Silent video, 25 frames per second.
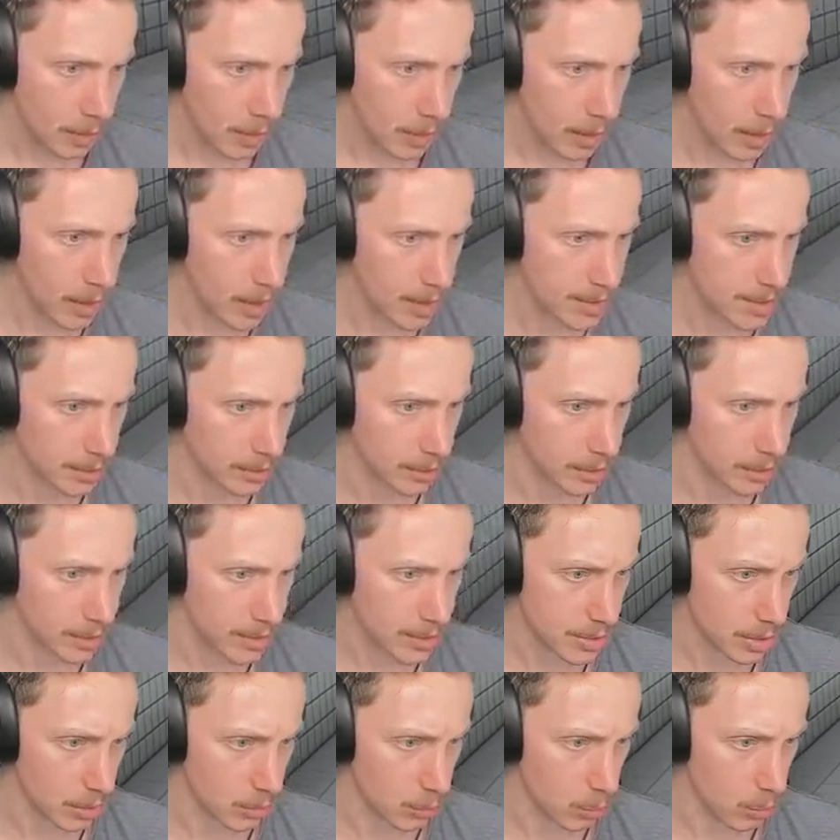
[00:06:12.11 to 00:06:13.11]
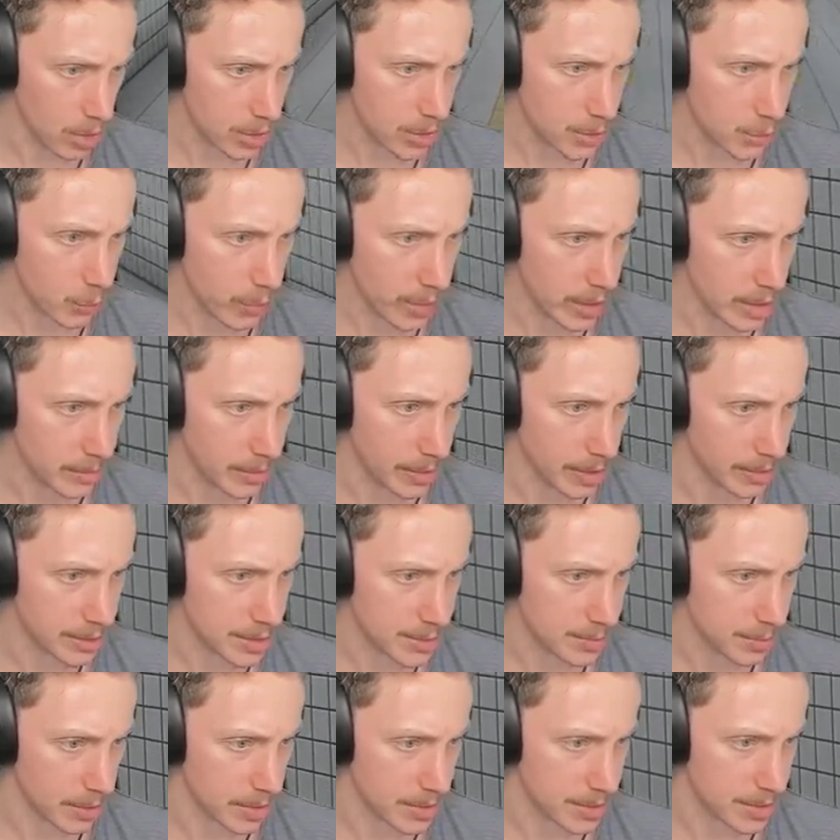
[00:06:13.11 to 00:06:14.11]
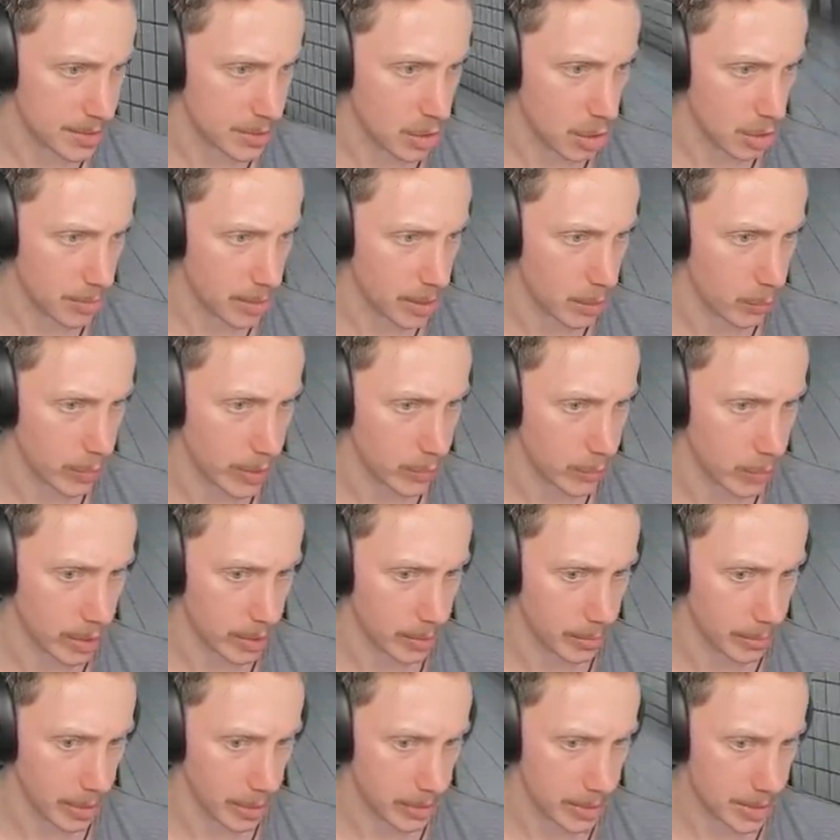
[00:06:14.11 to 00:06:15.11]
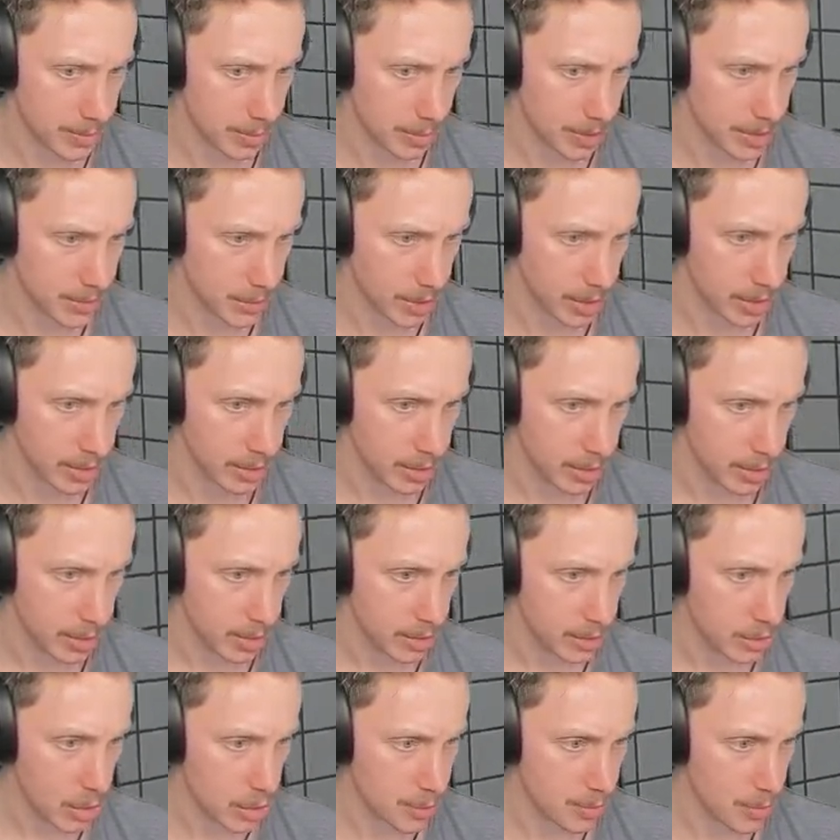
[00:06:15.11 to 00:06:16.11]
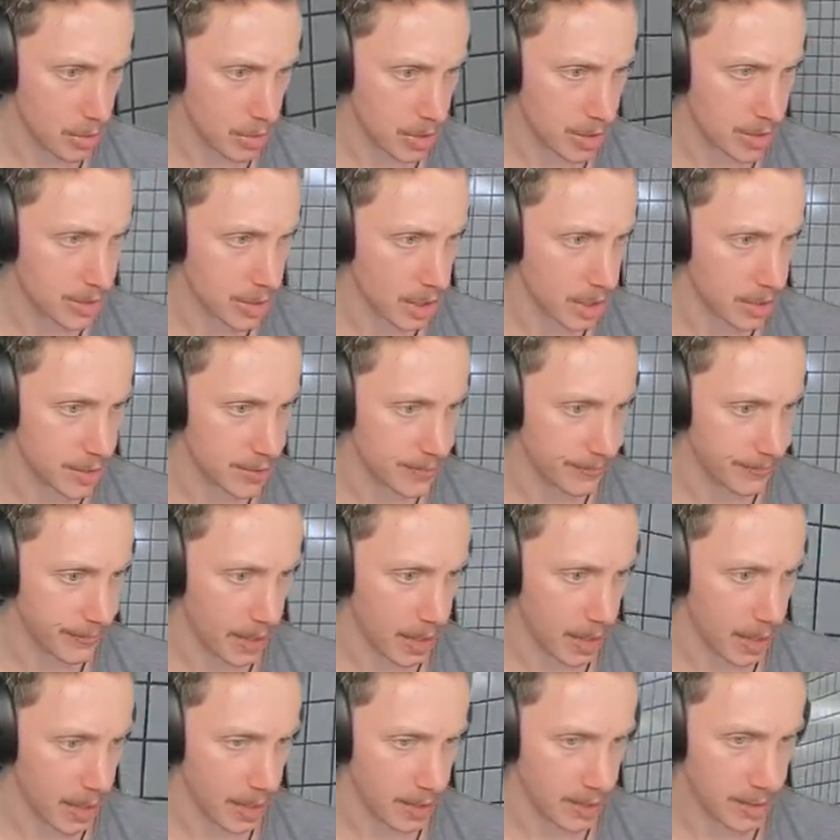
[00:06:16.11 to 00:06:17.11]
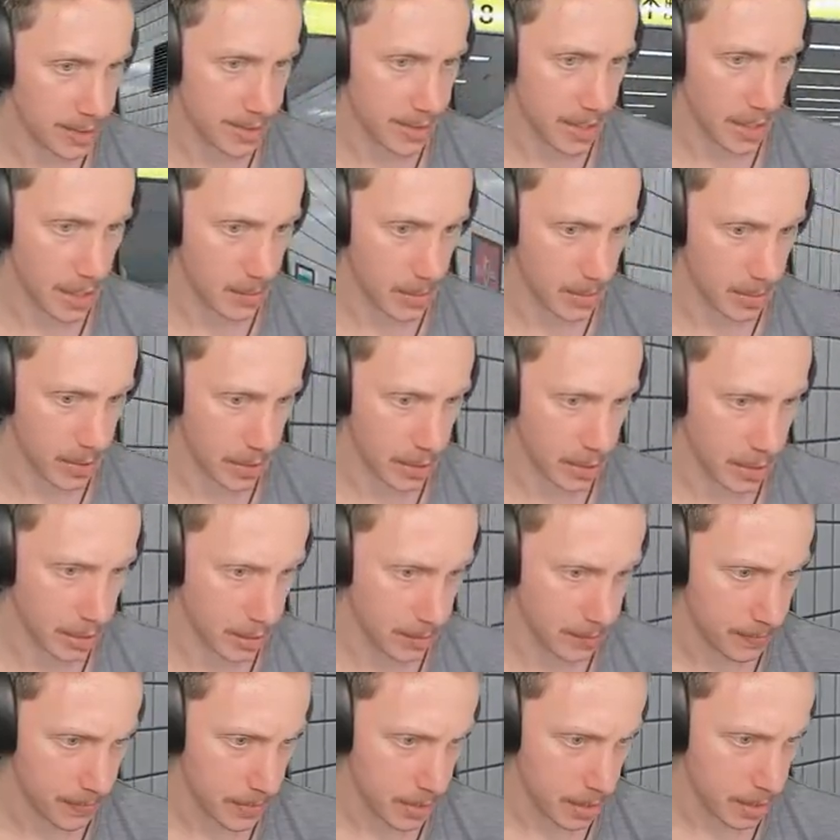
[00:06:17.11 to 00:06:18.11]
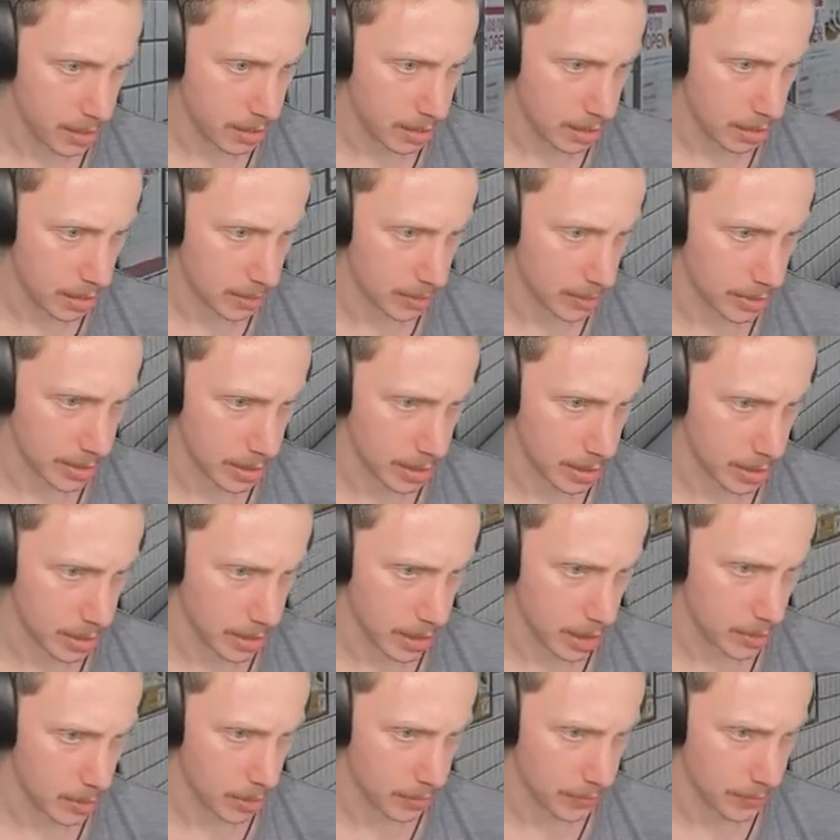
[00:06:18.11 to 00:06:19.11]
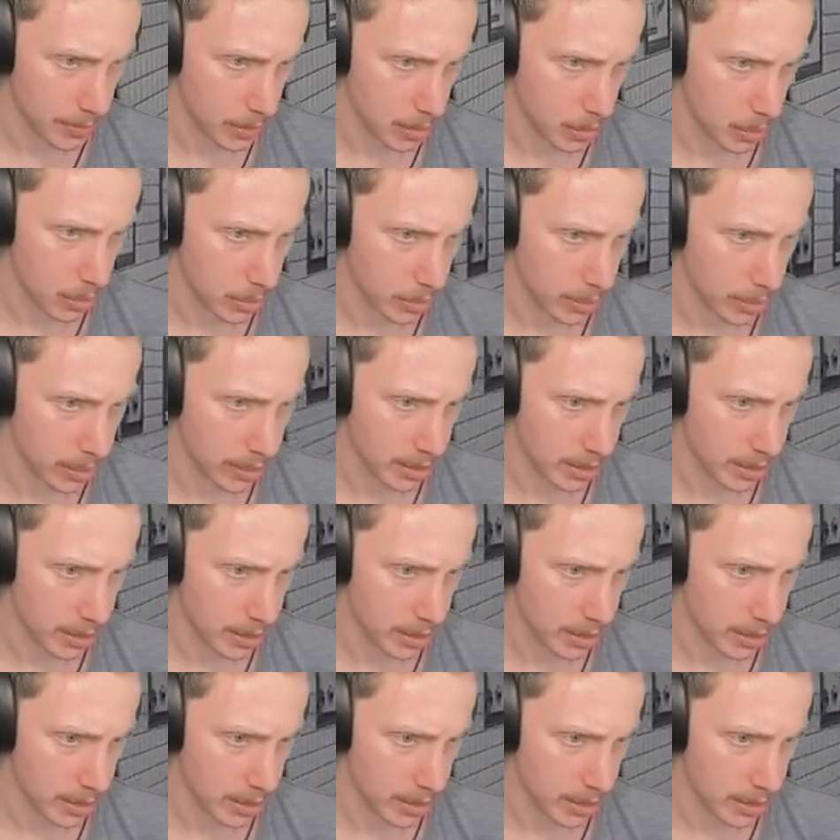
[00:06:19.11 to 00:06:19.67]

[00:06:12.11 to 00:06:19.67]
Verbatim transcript: Excellent. So what's weird about this place? There's got to be a weird one about this place, right? No smoking sign is fine. There's a camera there. Camera there and a camera off in the corner.